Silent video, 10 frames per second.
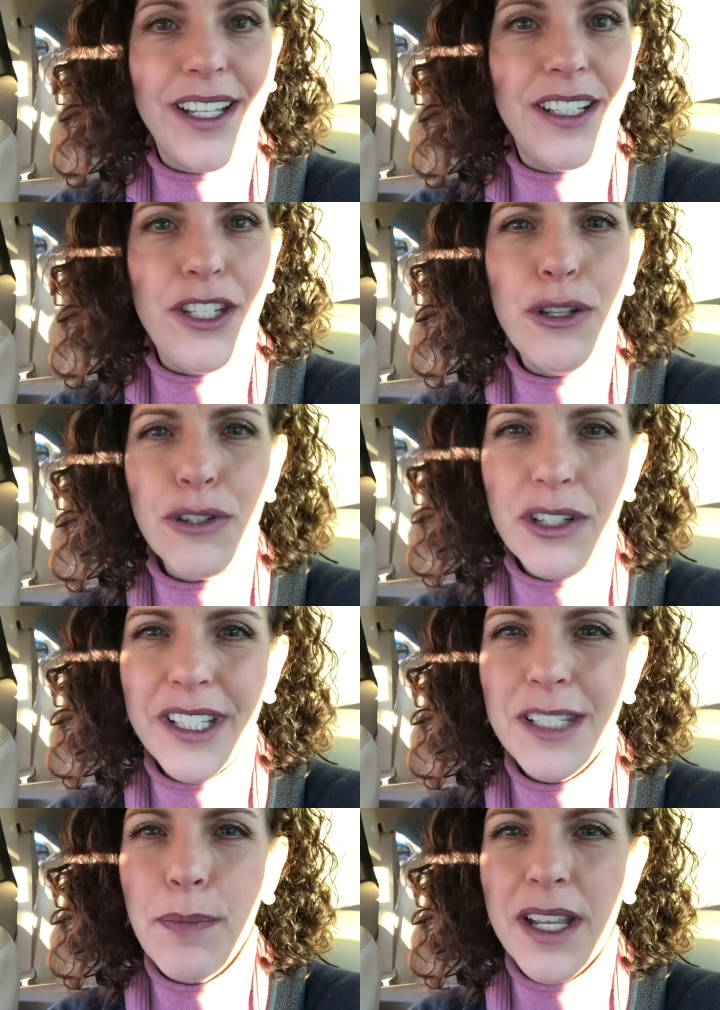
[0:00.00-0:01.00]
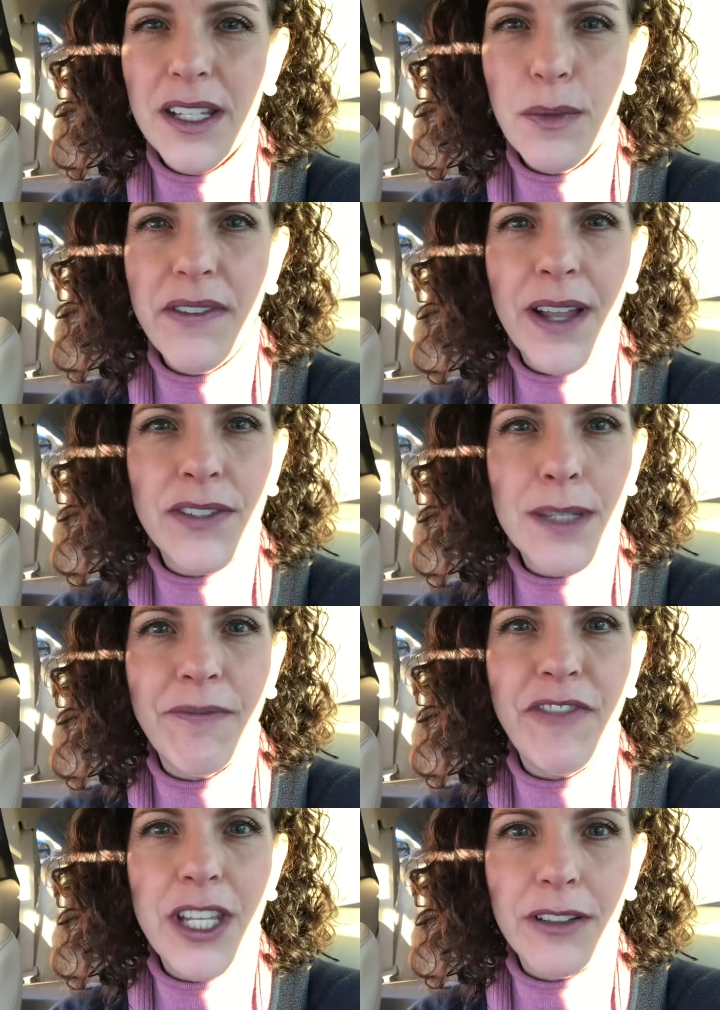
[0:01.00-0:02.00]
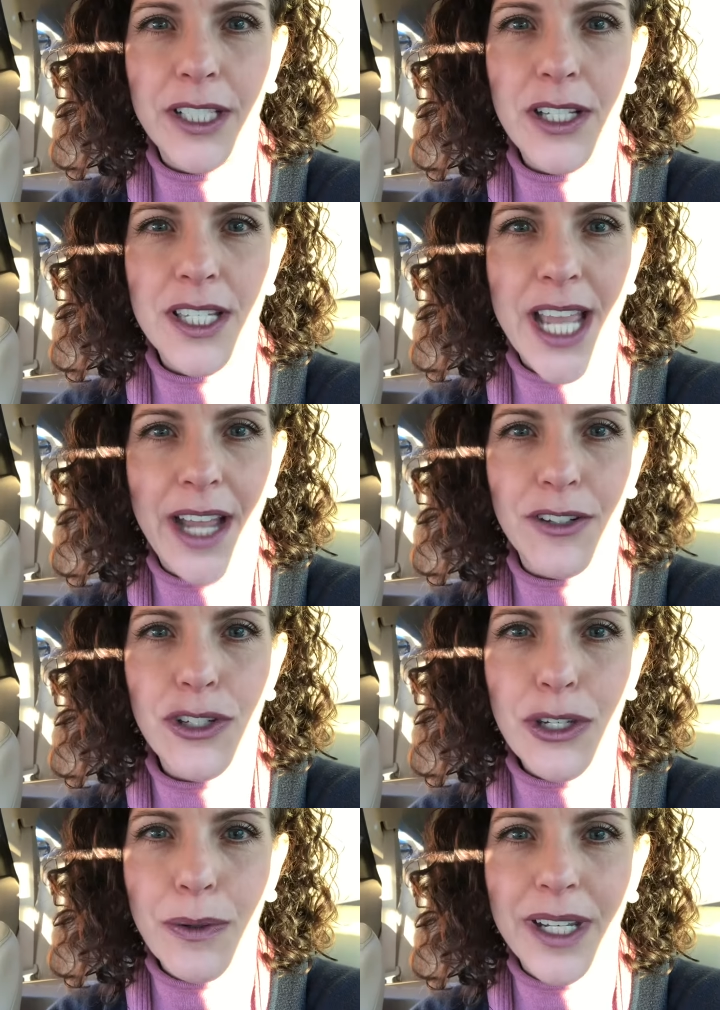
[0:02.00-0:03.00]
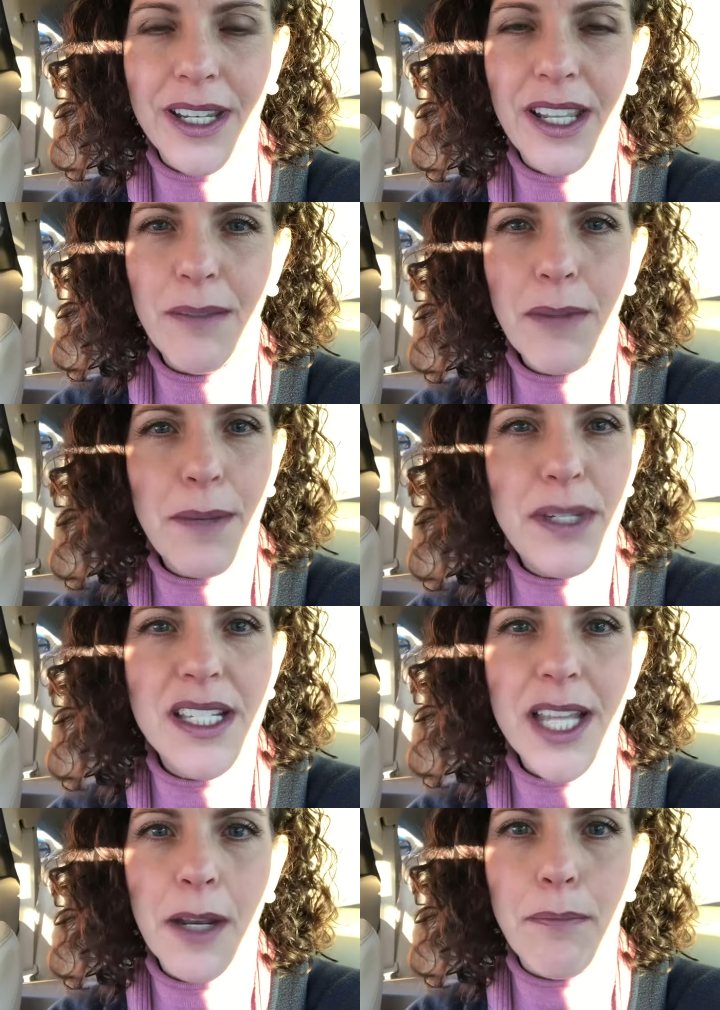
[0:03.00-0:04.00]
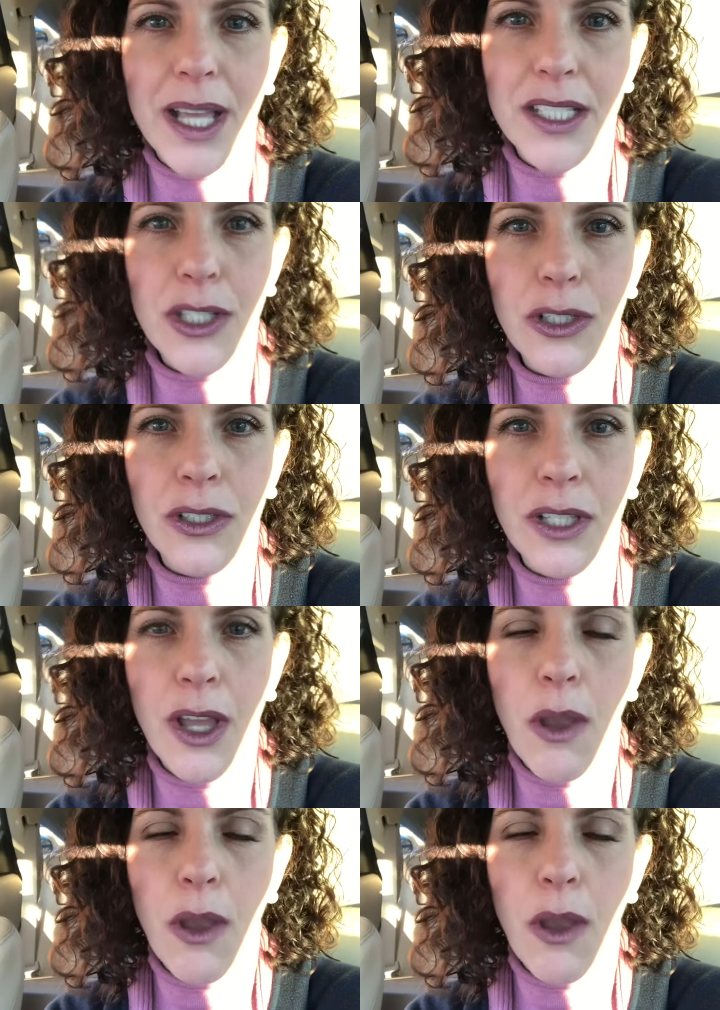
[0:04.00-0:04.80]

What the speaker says: usually it's because we have some feelings attached to it. It might be sentimental.